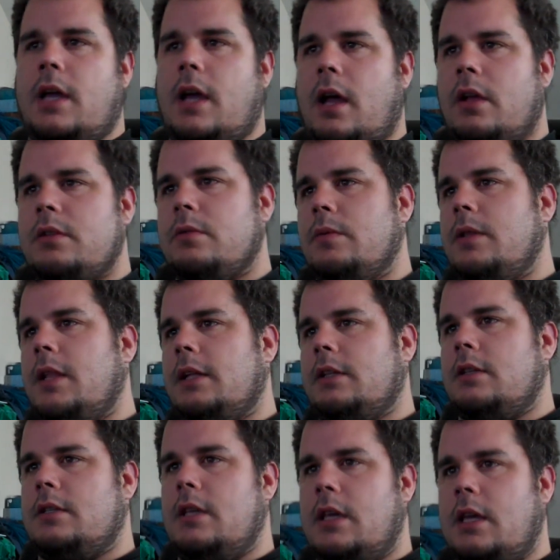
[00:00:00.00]
I also would like
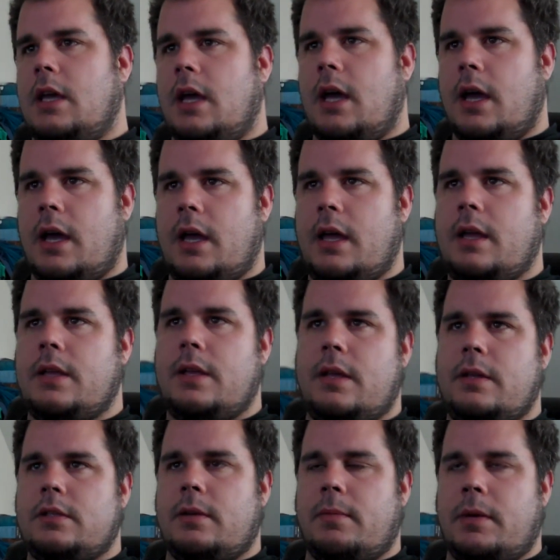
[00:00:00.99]
to see
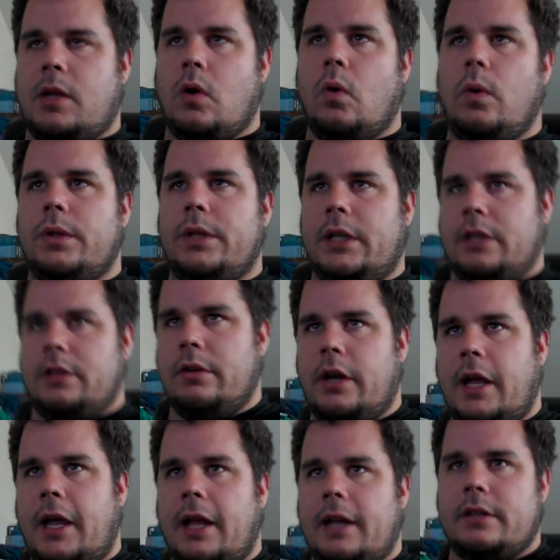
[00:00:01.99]
somebody holding it in their
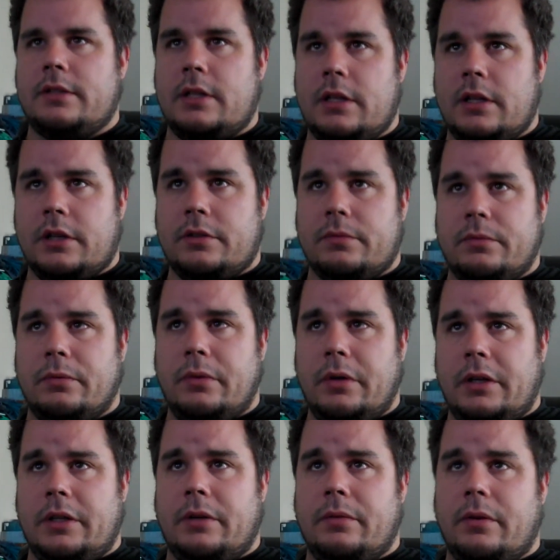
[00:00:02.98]
hand because it looks
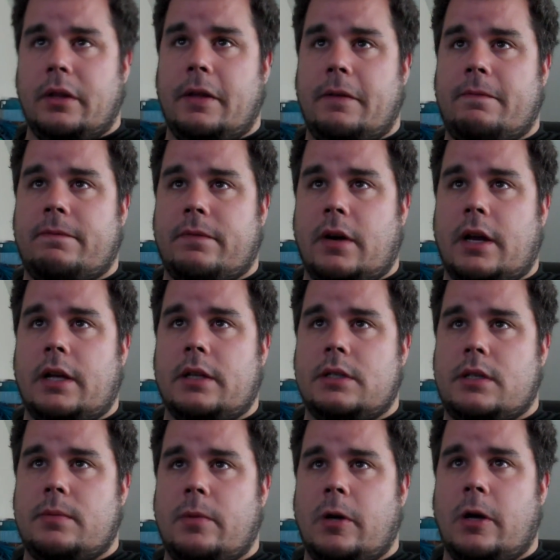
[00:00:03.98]
really, really friggin'
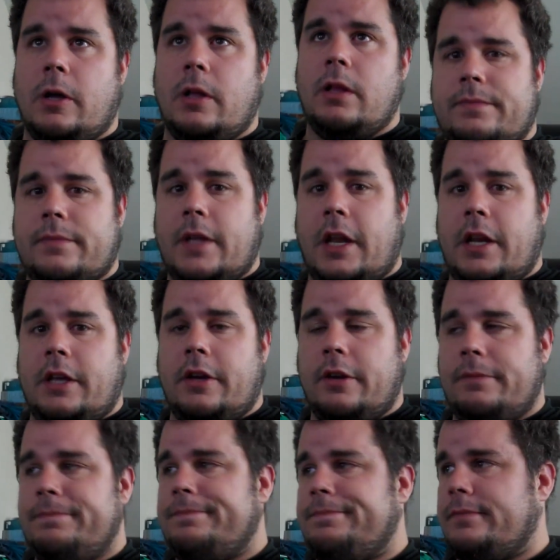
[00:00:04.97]
small.
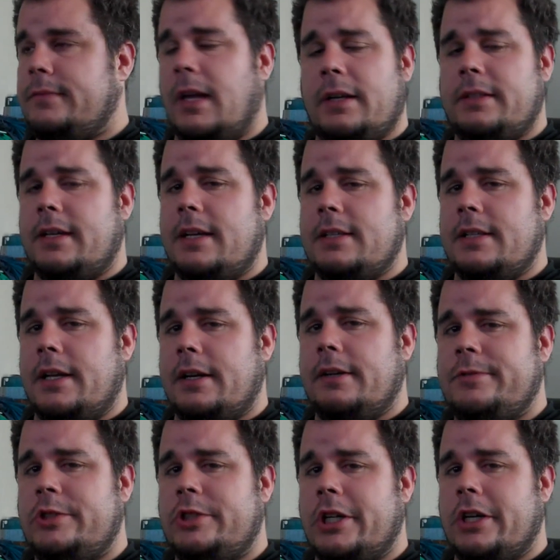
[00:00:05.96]
Anywho, talk to you guys
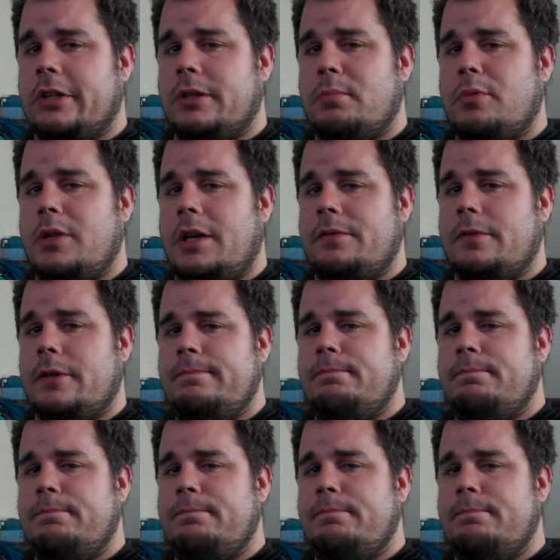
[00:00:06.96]
later. Check out the Playful.